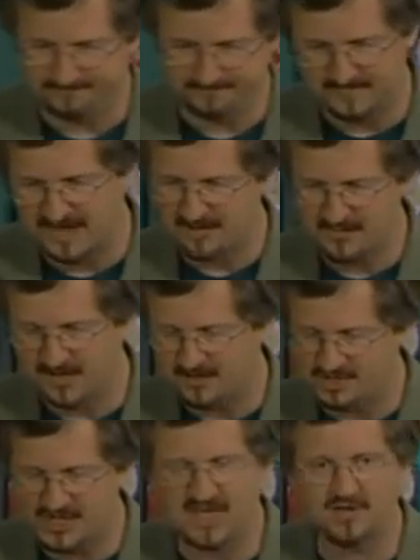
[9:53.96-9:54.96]
I better
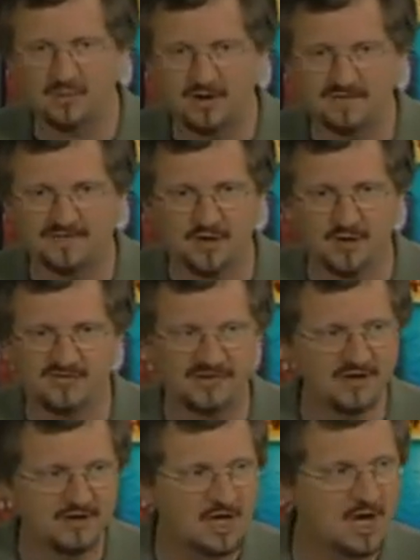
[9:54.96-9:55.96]
change one of those,
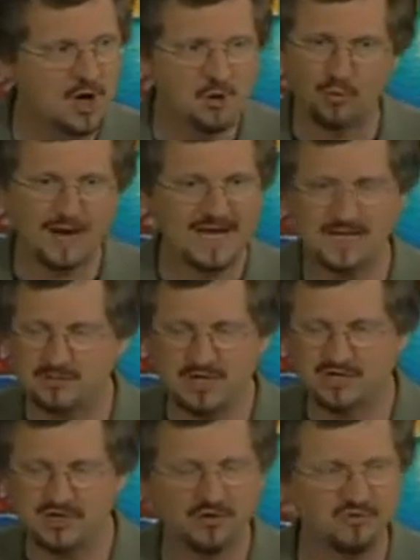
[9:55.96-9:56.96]
and randomly
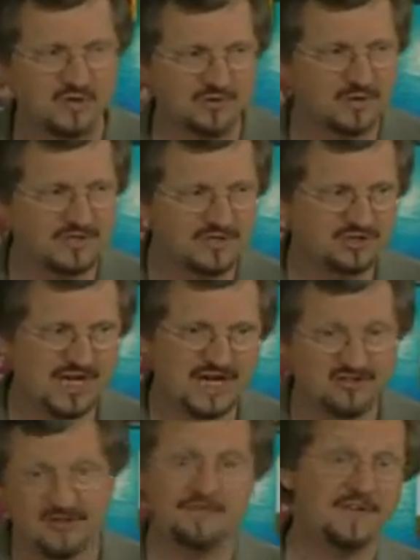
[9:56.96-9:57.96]
chose which one to
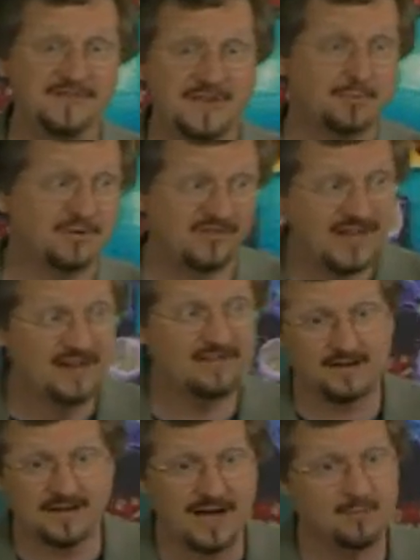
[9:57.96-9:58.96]
change, then 50% of
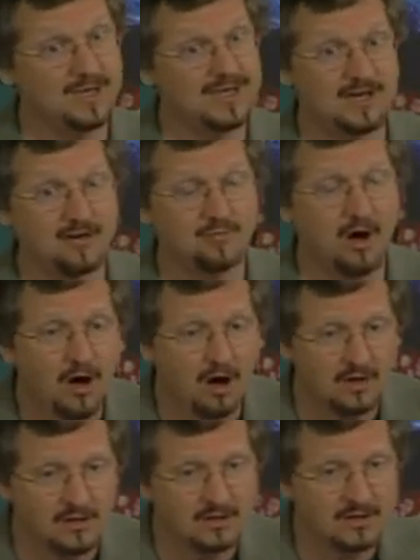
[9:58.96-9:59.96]
the time we'd get it
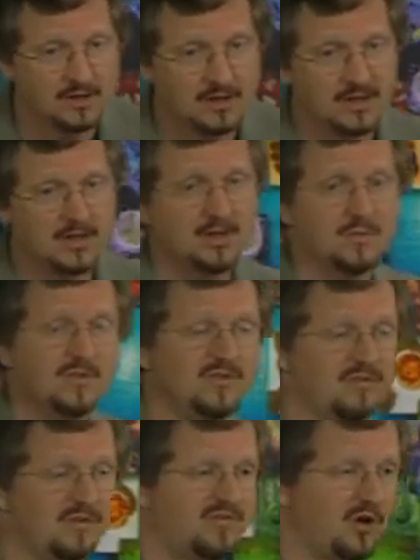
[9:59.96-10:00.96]
wrong. with the
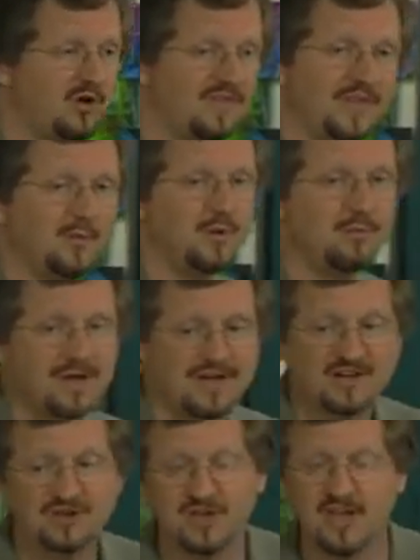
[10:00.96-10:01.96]
result that we would
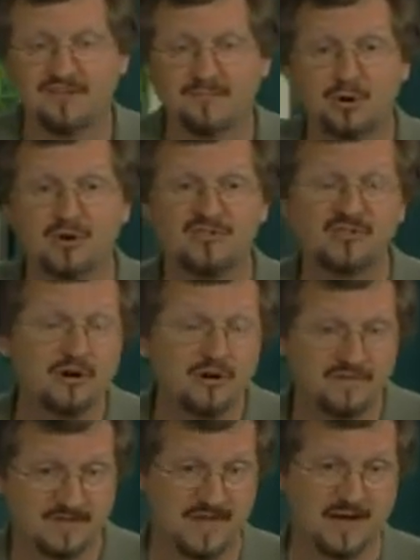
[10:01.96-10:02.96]
actually have preserved that